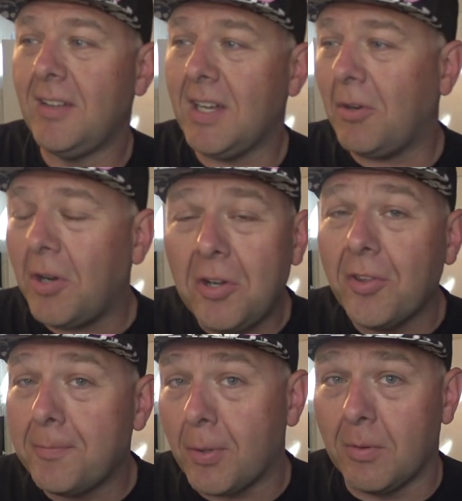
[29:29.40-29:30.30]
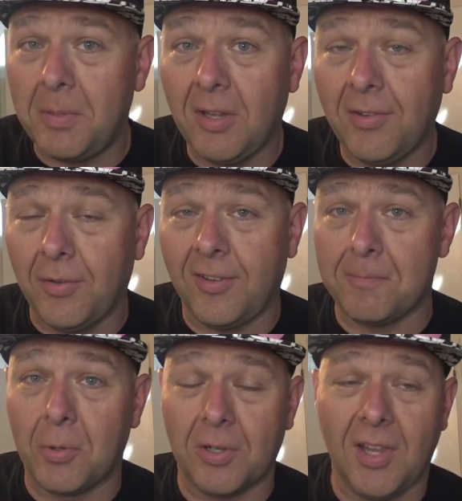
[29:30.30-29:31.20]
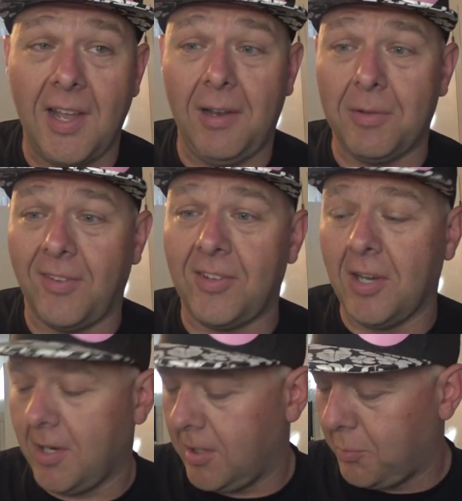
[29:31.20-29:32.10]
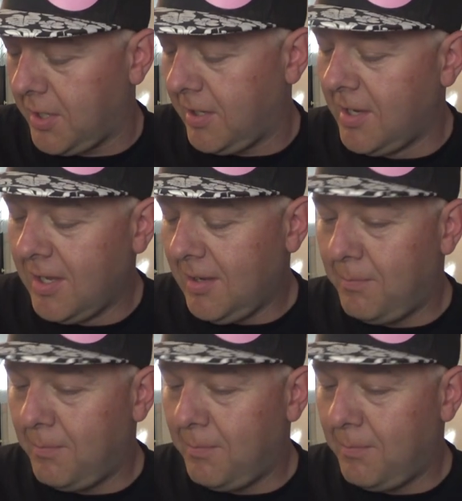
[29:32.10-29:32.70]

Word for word: Now, all the Permobils will support lighting with the stock hardware,